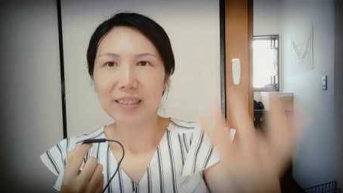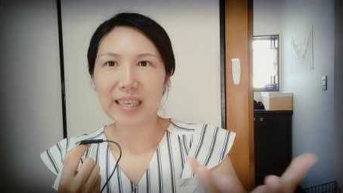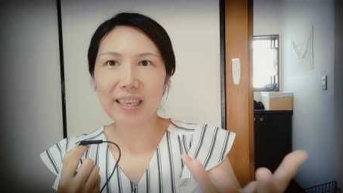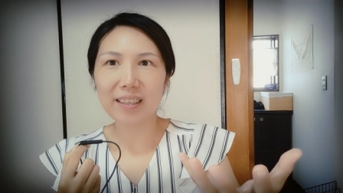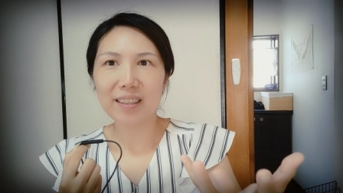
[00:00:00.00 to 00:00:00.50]

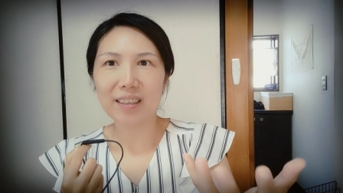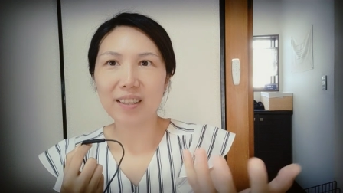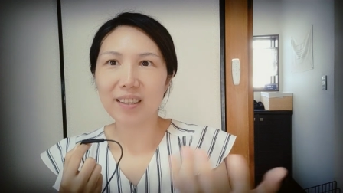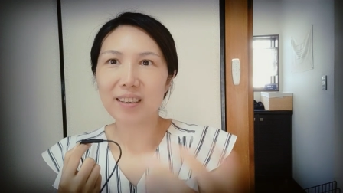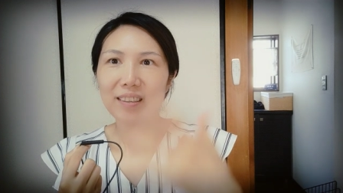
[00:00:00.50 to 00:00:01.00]
say
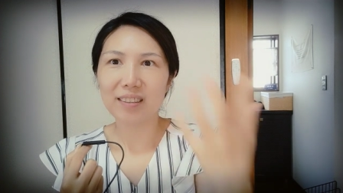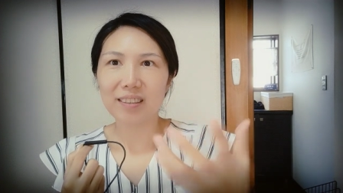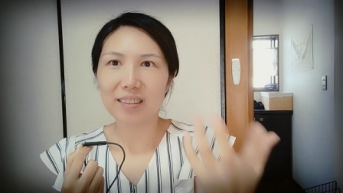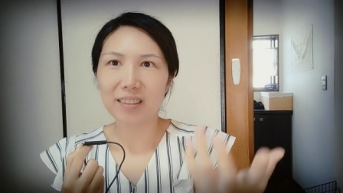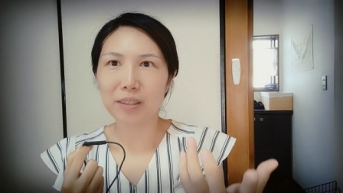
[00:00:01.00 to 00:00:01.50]
the
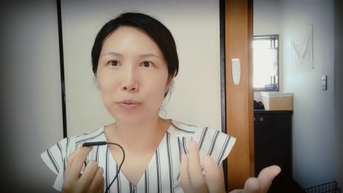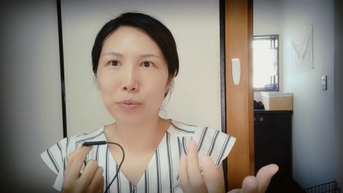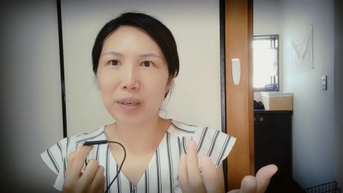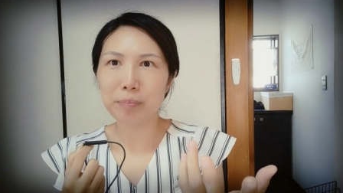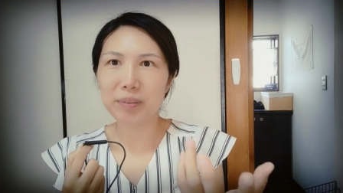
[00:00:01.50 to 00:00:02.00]
the
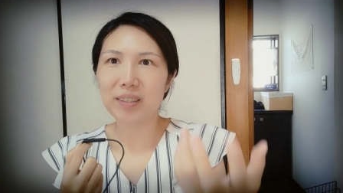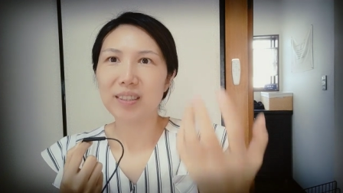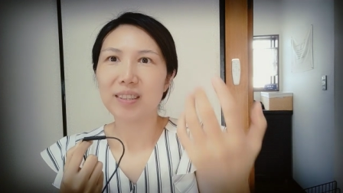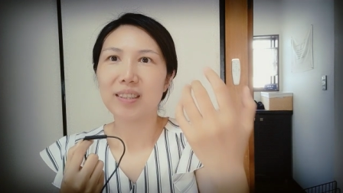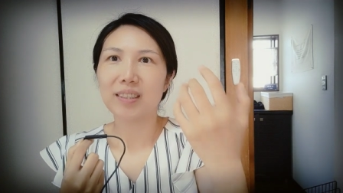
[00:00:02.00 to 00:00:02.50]
script
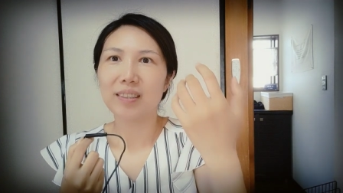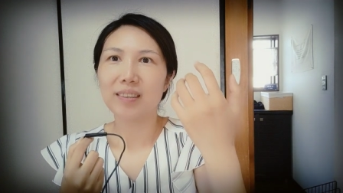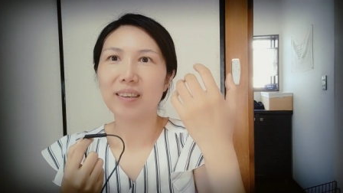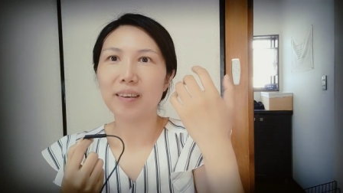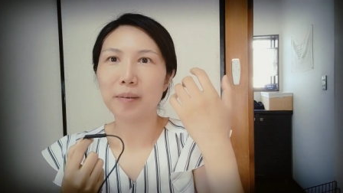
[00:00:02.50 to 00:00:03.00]

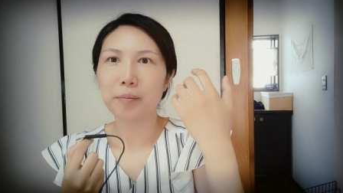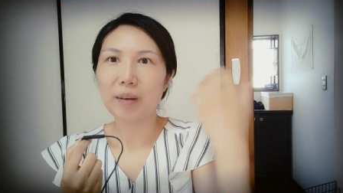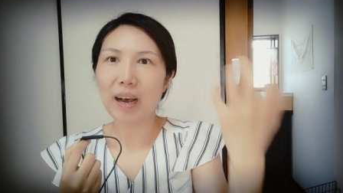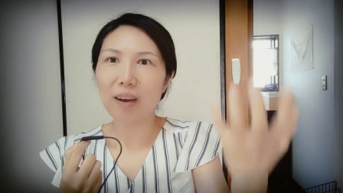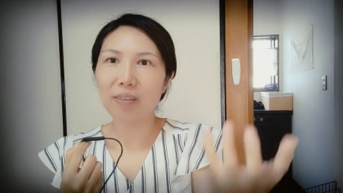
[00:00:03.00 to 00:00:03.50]
um,
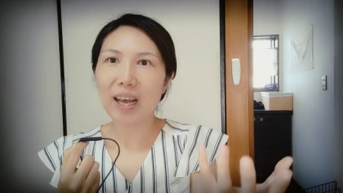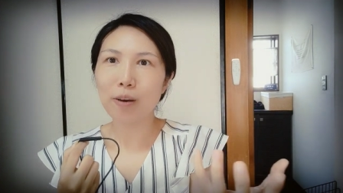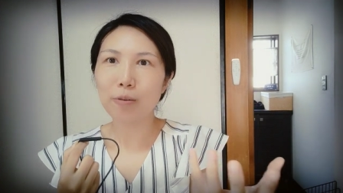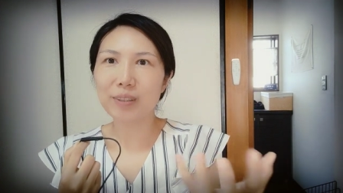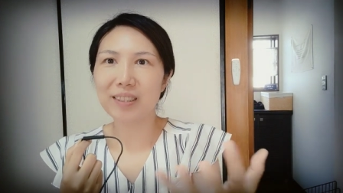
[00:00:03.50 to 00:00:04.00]
out
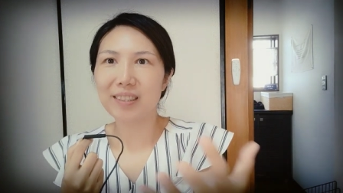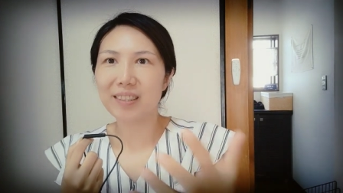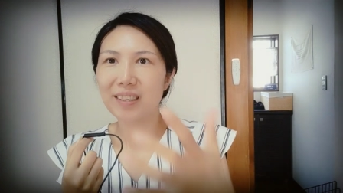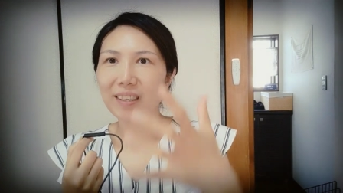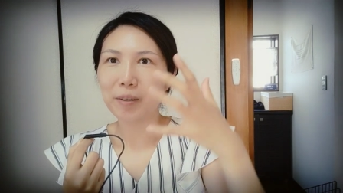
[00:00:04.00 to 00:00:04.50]
loud
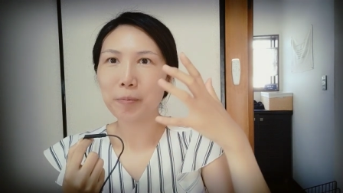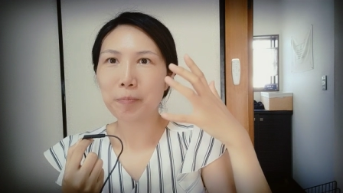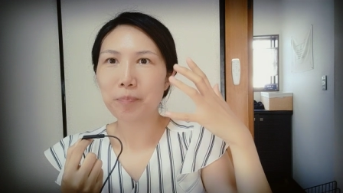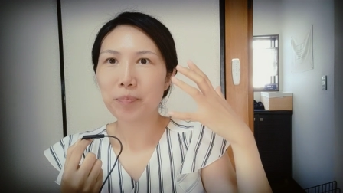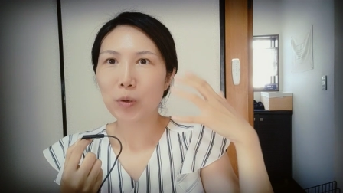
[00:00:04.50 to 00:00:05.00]
um,
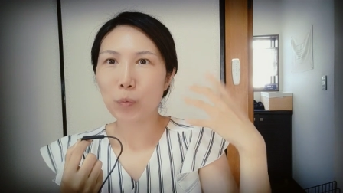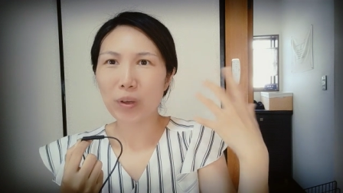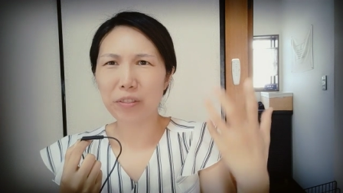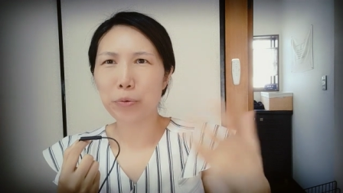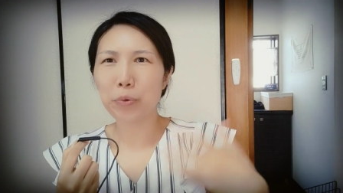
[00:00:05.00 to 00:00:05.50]

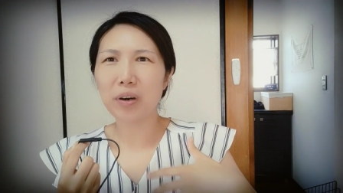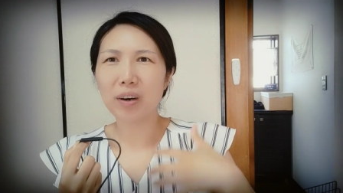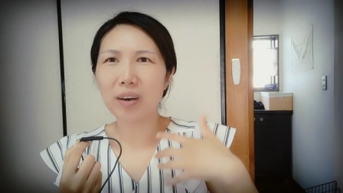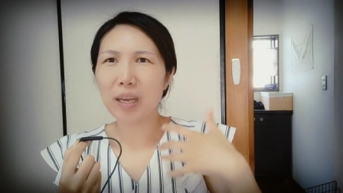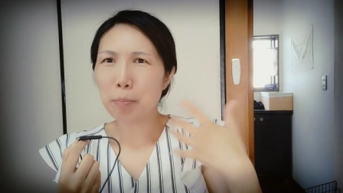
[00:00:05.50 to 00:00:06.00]
with
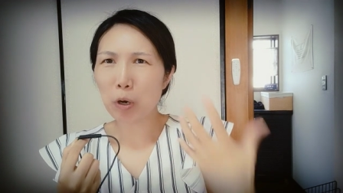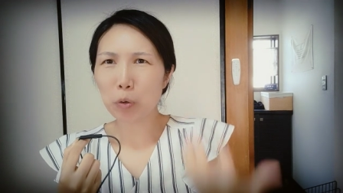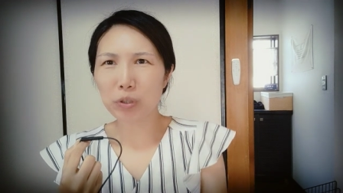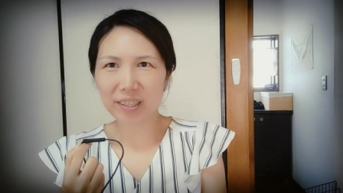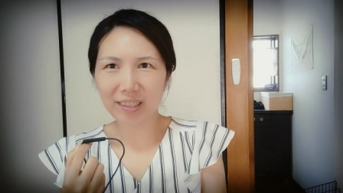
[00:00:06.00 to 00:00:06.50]
your
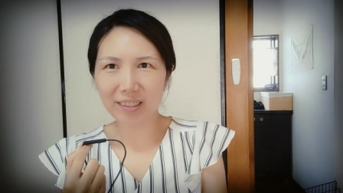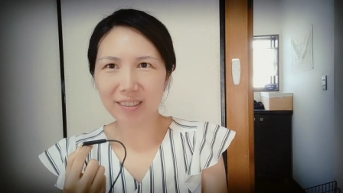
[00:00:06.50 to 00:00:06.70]
emotion,